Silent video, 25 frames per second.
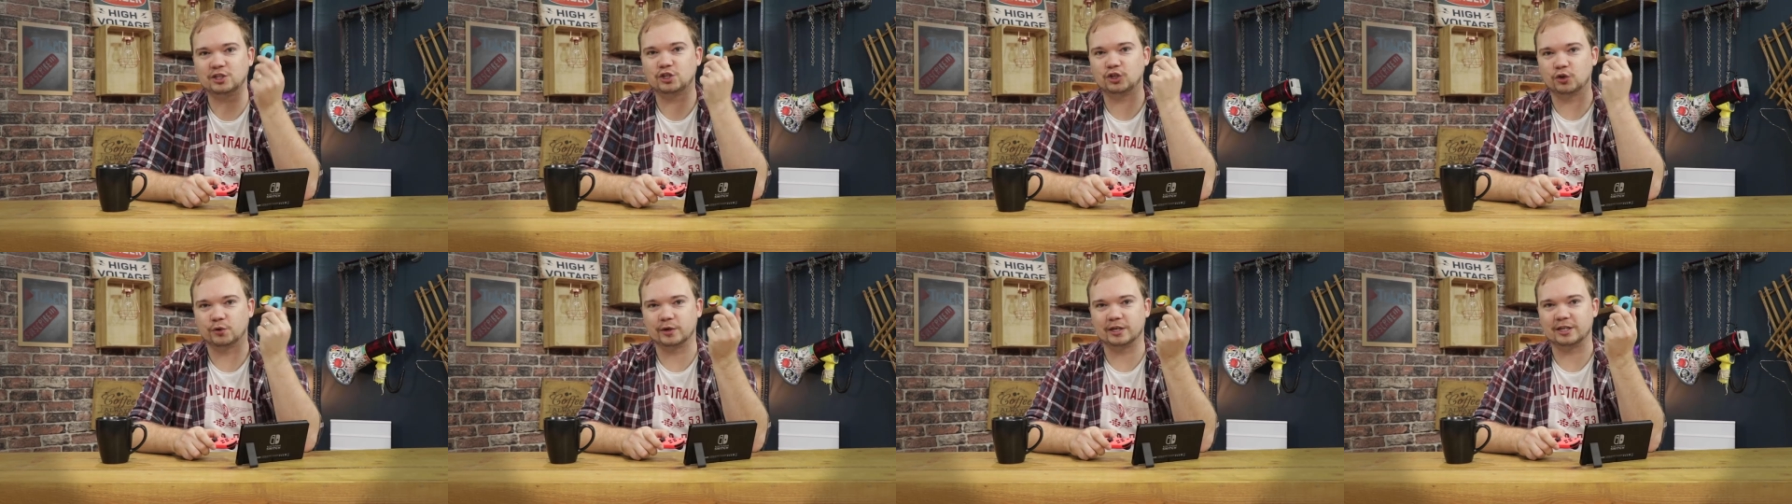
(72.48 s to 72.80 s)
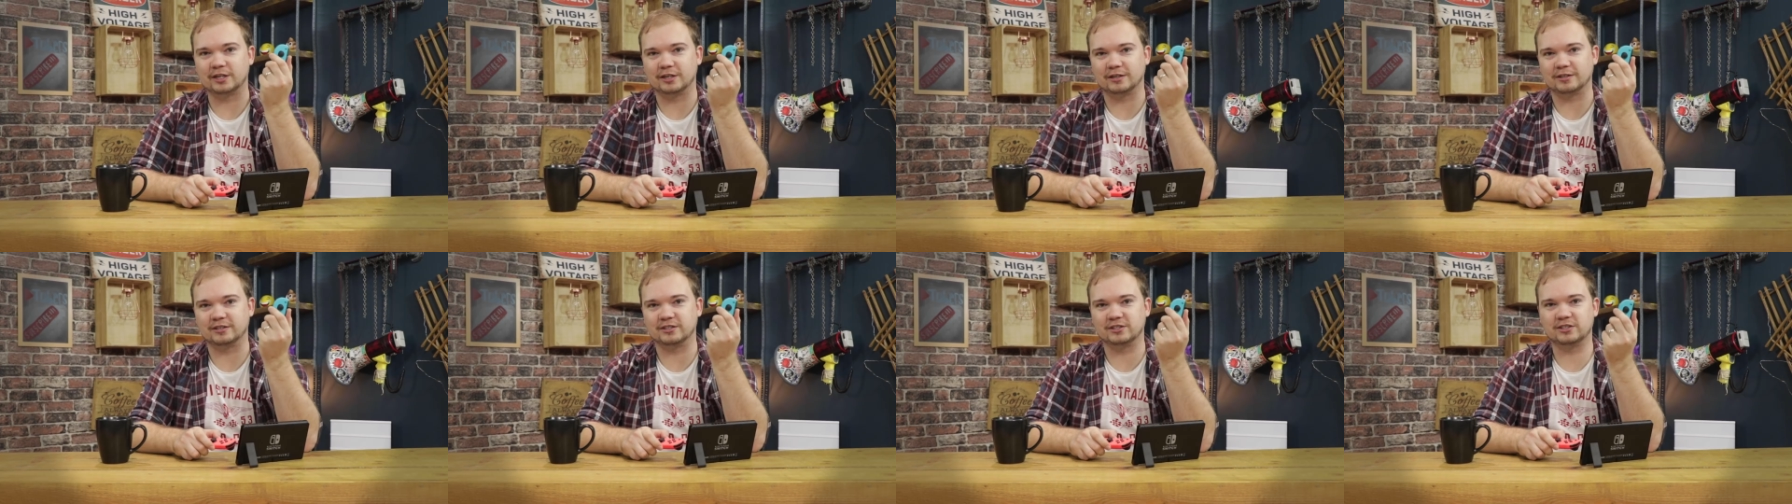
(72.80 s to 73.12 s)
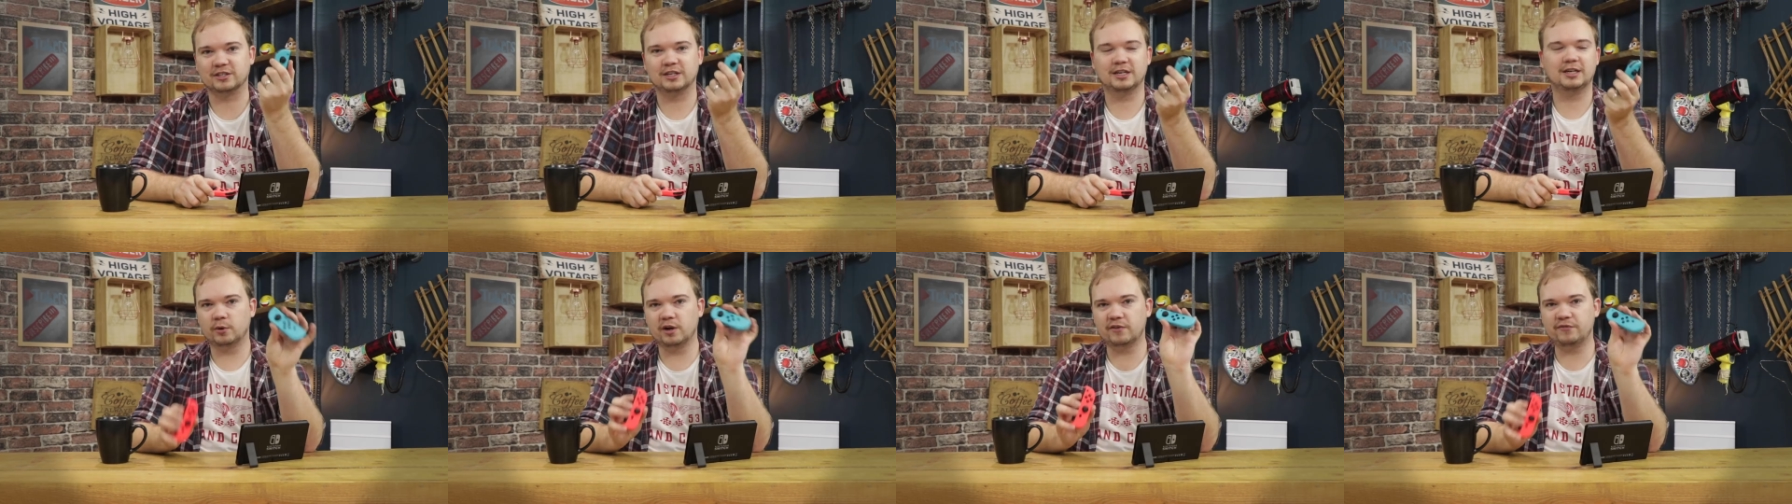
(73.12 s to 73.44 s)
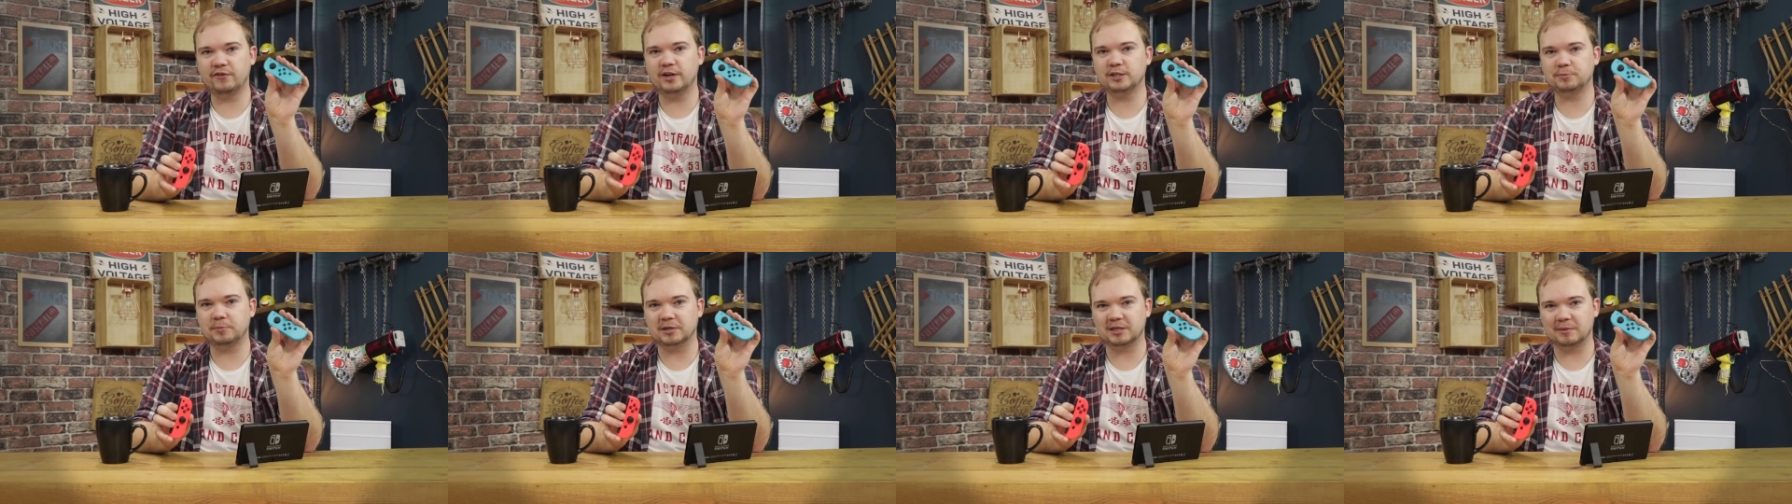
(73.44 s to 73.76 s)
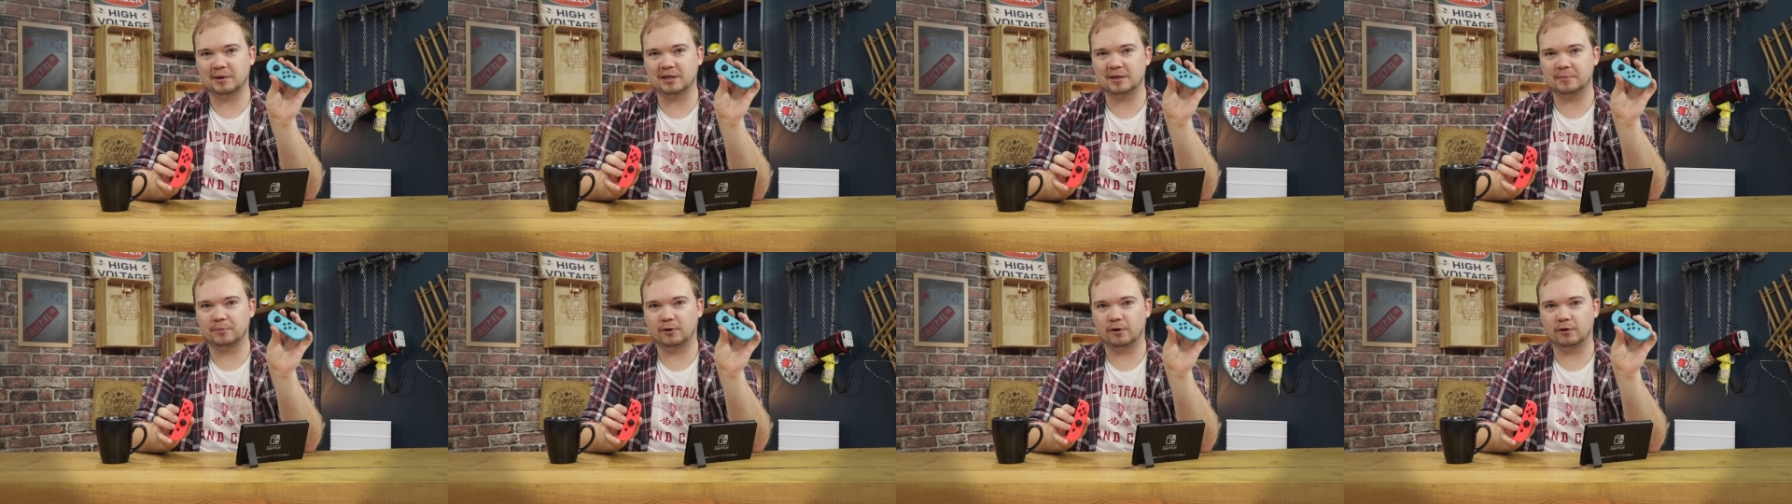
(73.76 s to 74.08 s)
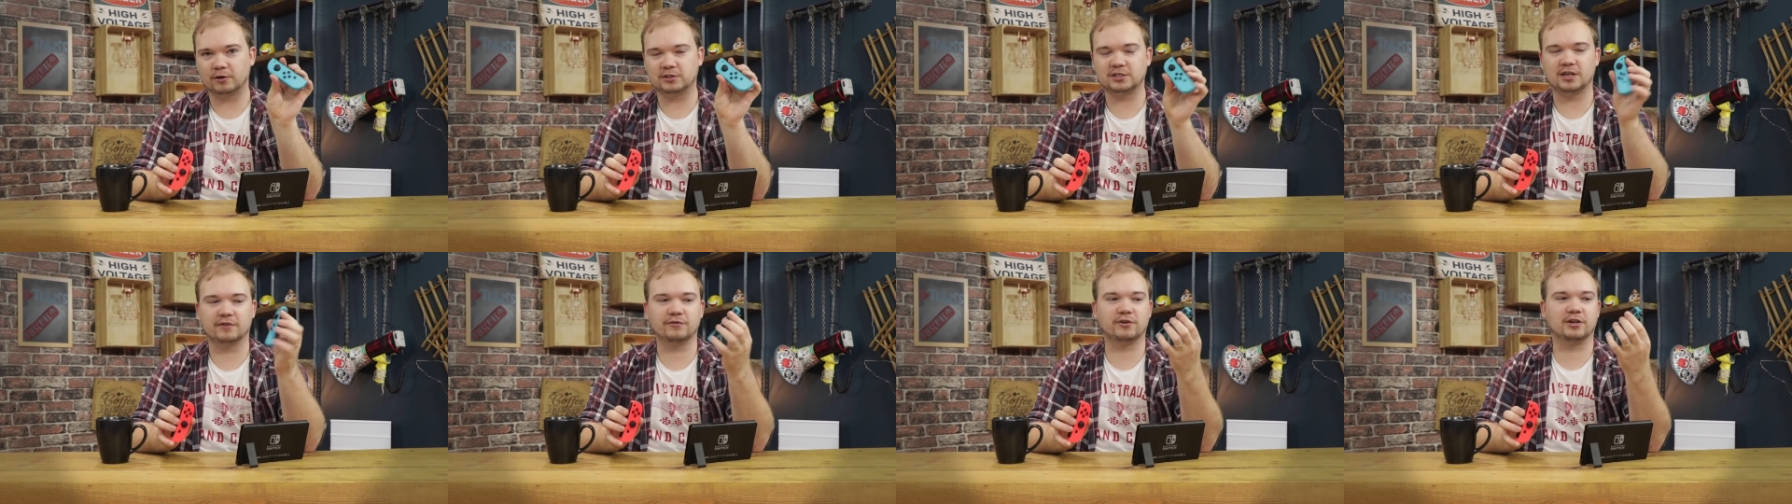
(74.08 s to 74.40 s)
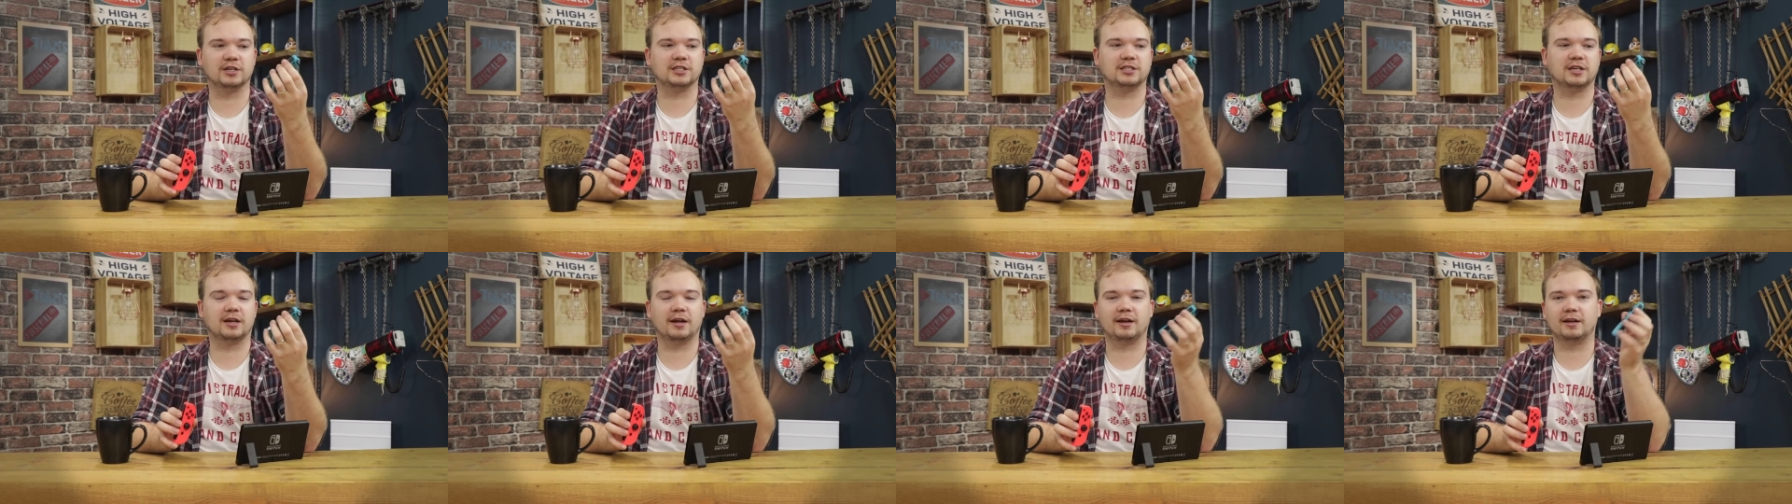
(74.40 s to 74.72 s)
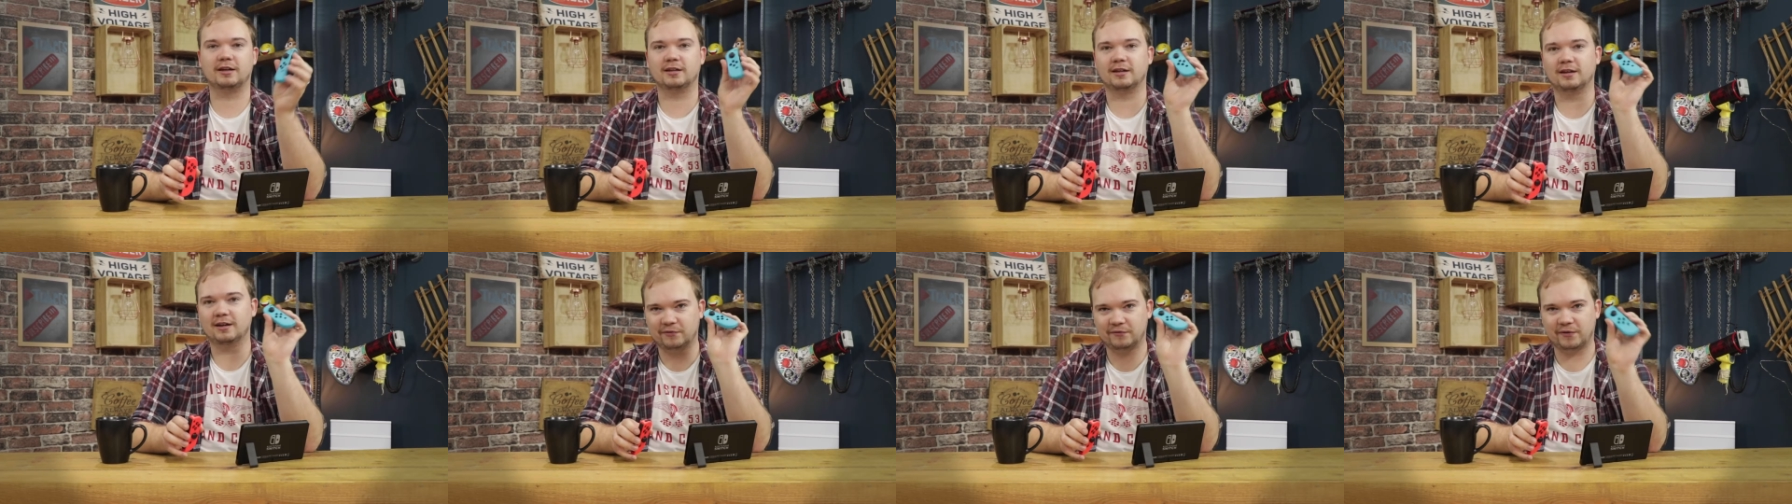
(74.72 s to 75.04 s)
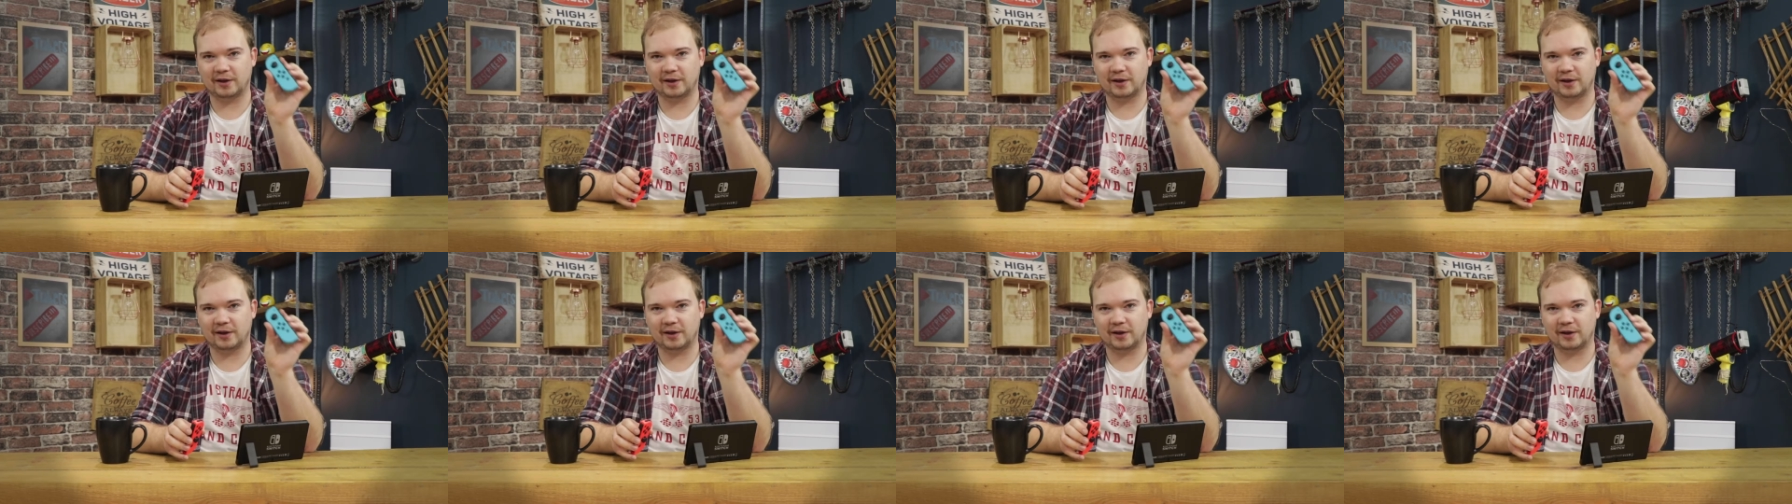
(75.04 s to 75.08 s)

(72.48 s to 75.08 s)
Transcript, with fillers: Joy-Cons. When I first picked them out of the box, I've got to say,